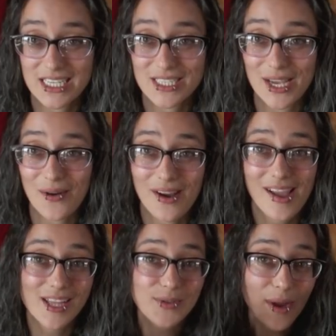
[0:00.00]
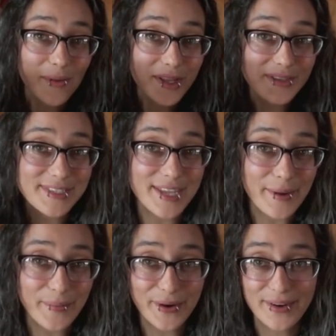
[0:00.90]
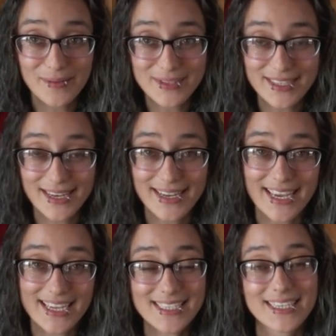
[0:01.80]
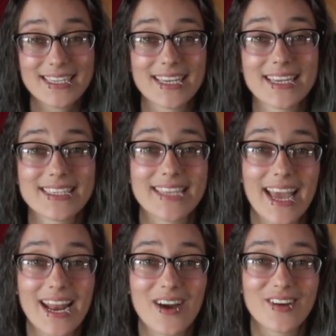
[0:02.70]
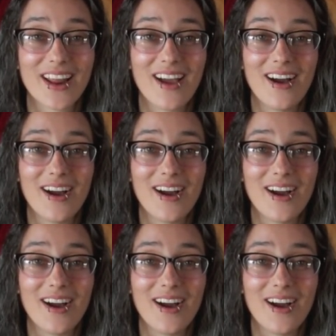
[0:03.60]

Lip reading: So that's why I'm a little sunburned. I'm sun-kissed because I sat out